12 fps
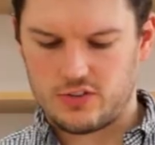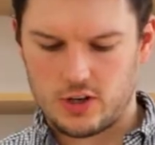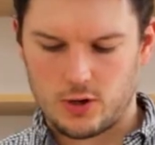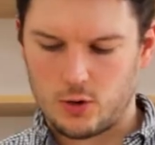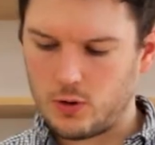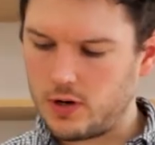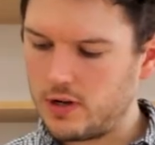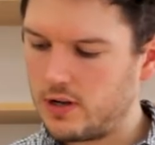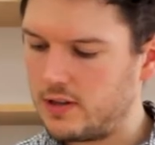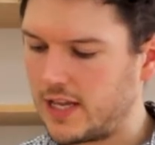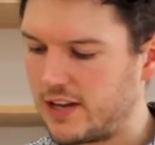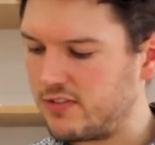2
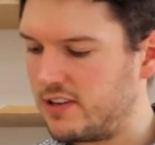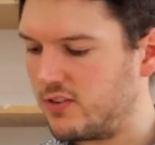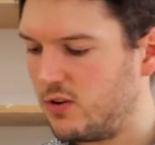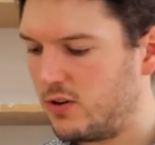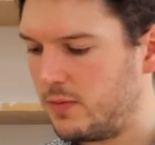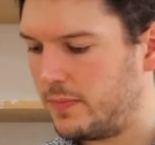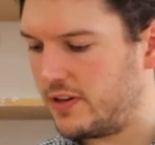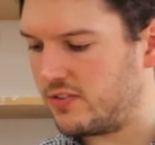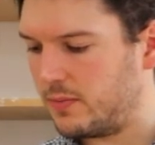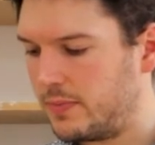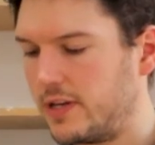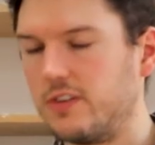last little
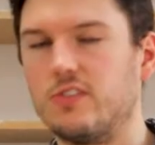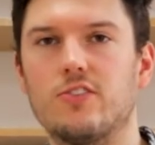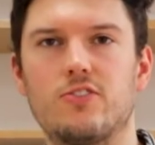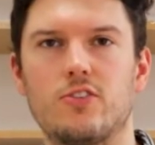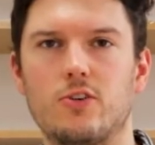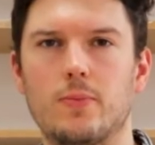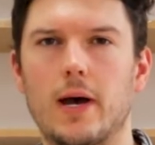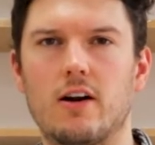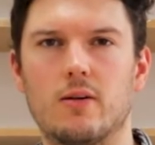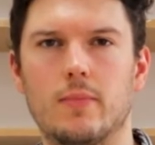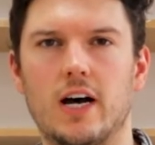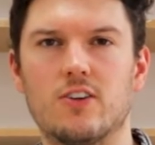bits and pieces to
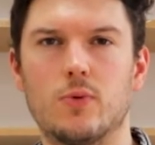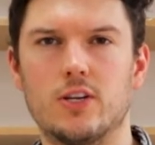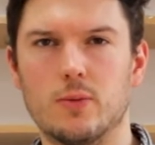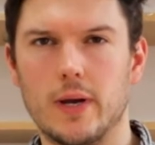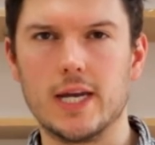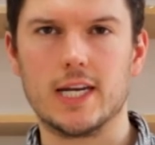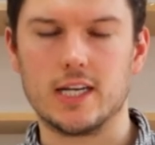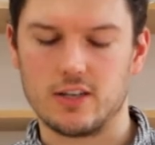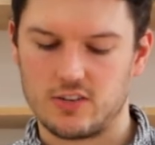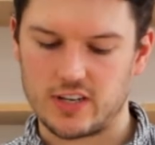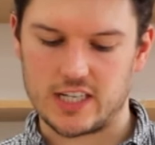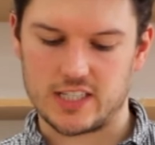bear in mind when you're making
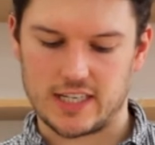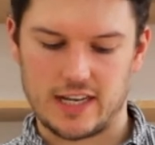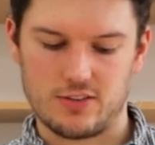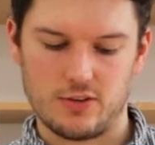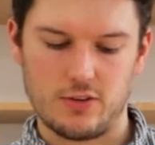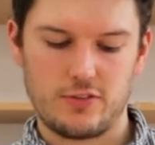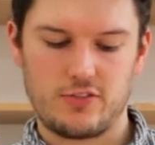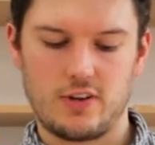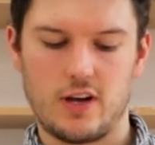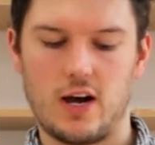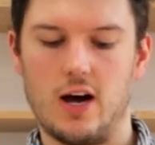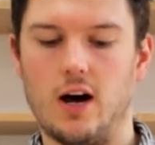and attaching handles
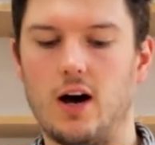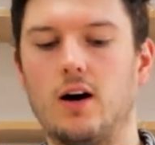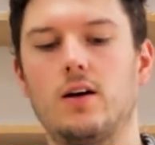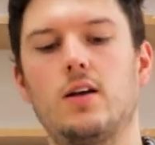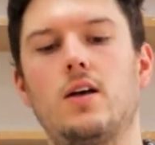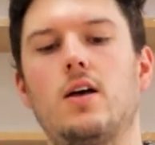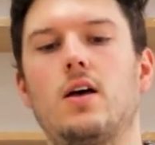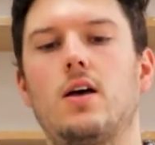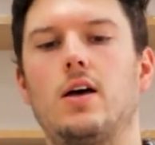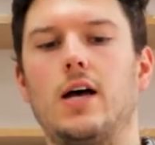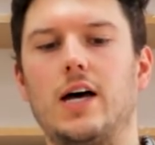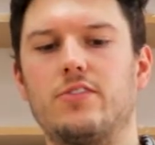are,
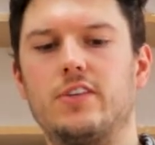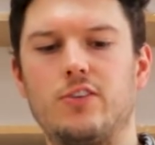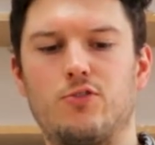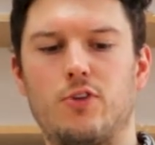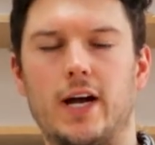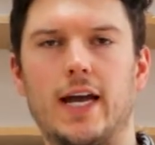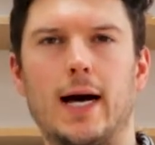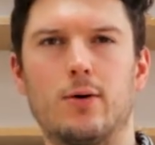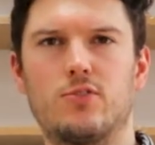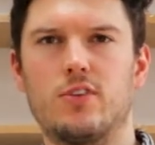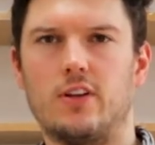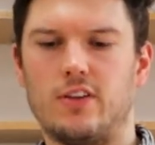as these dry
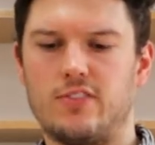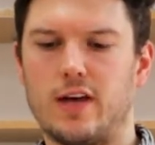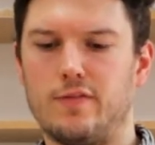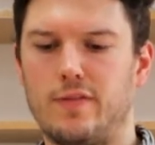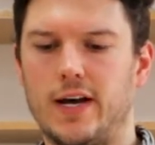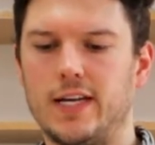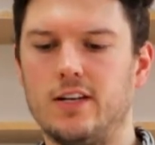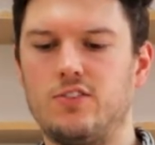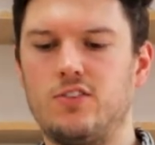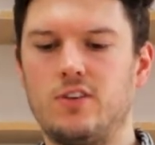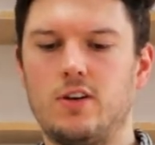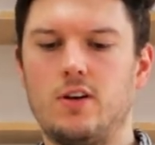out and as they're
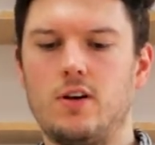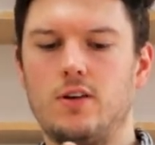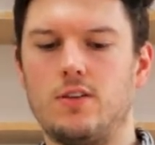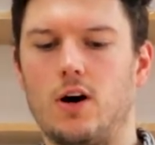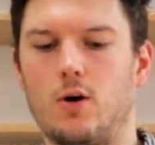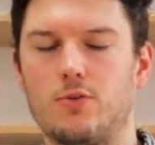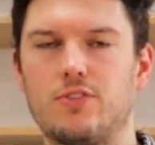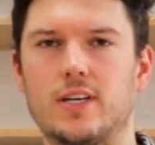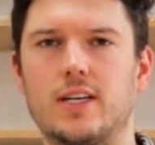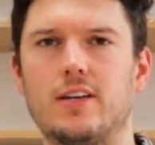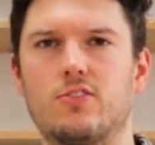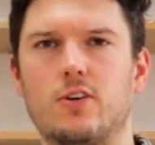fired, the whole
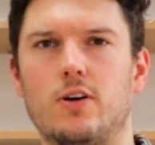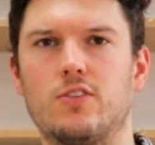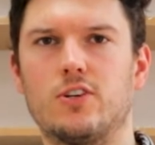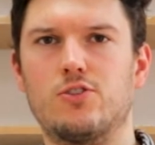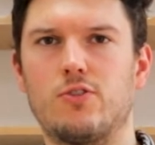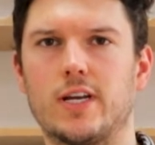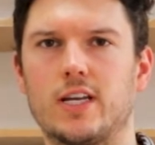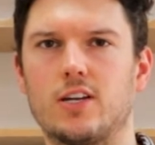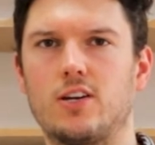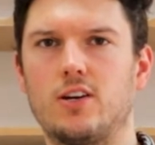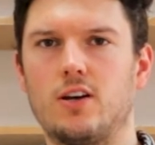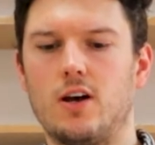thing is going to
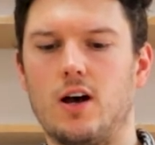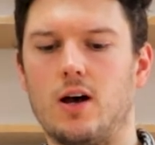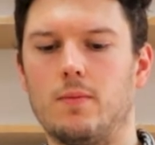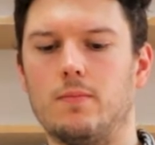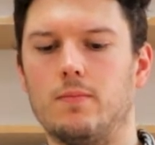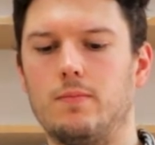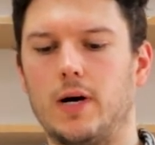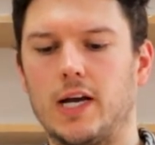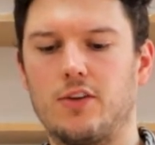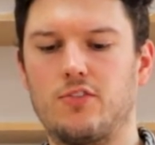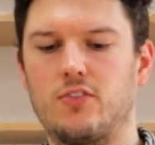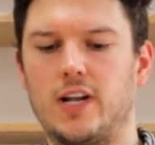shrink by
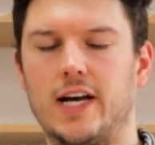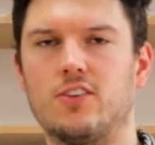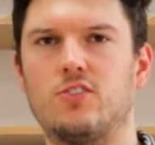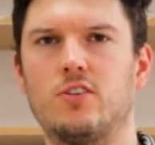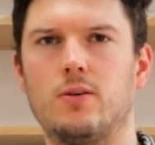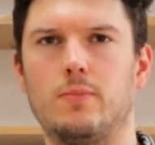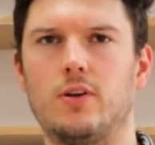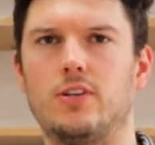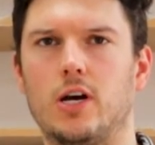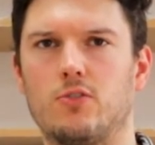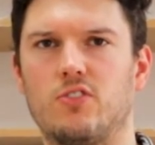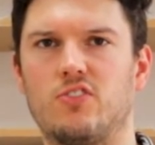a slight but
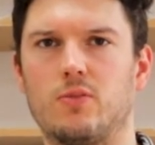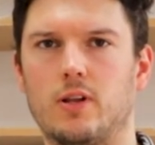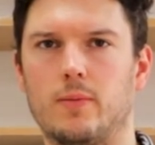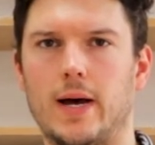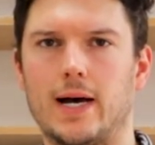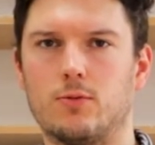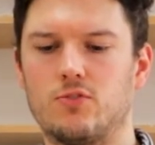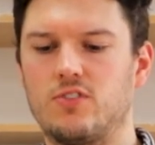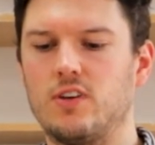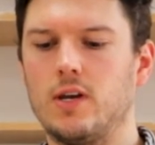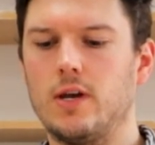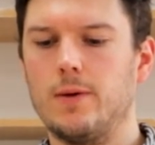noticeable amount.